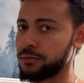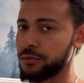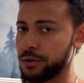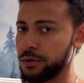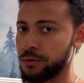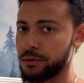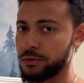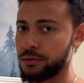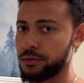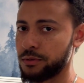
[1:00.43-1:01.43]
for you.
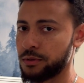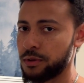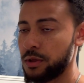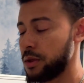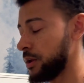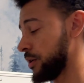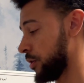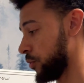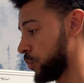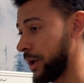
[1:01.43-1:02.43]

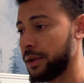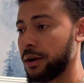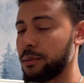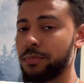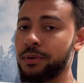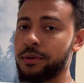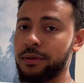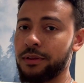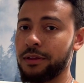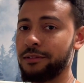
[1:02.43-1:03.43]
Or wake up
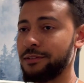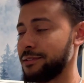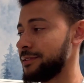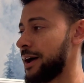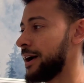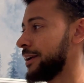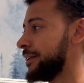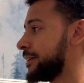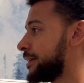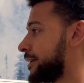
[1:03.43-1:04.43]
and decide,
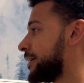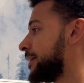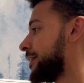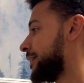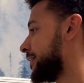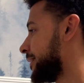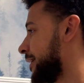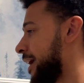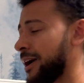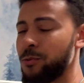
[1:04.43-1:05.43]

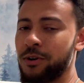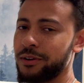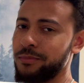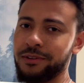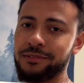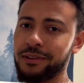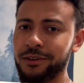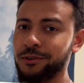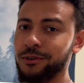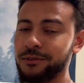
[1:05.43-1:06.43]
I want to be
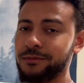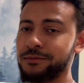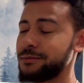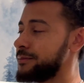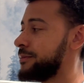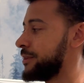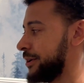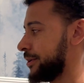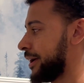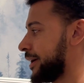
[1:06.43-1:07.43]
single.
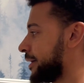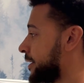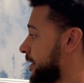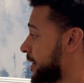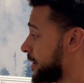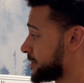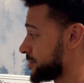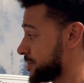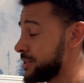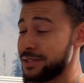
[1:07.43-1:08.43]
Okay?
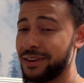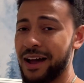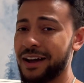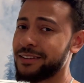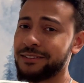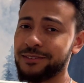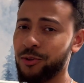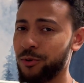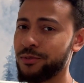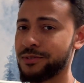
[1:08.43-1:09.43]
So she's not
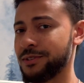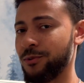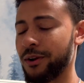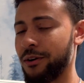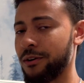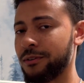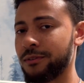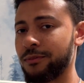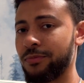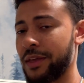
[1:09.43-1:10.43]
loyal to you at all.
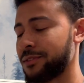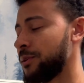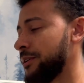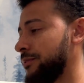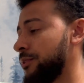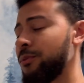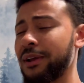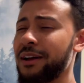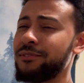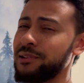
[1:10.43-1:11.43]
That's why if you don't
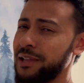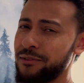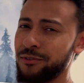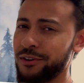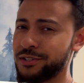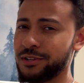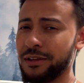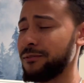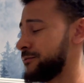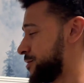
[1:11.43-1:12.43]
have the leverage,
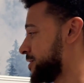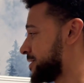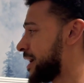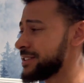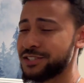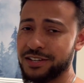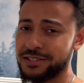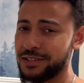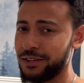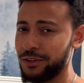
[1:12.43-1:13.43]
if she's not
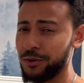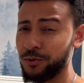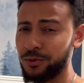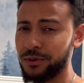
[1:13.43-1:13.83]
chasing you,